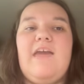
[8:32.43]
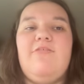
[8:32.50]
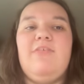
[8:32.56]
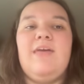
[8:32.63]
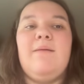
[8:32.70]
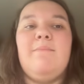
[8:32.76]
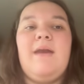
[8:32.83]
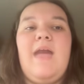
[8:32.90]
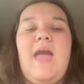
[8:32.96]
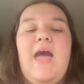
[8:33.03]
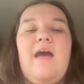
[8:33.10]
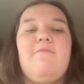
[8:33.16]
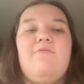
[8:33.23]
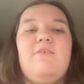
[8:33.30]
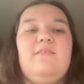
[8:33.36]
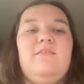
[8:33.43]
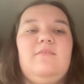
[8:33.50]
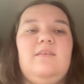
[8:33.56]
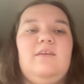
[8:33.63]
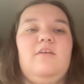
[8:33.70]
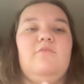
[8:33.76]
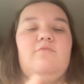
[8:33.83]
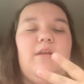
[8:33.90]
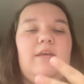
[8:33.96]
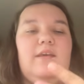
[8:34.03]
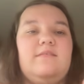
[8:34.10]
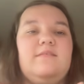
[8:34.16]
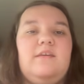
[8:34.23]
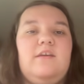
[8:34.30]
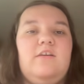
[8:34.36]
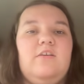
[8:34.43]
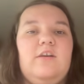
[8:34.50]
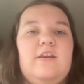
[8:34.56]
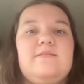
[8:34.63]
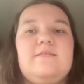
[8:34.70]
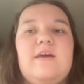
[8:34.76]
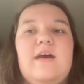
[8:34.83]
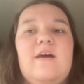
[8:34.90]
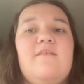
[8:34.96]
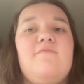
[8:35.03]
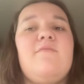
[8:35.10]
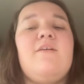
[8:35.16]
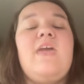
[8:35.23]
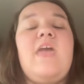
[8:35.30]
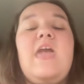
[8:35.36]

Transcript: I think I might have this as like a running series of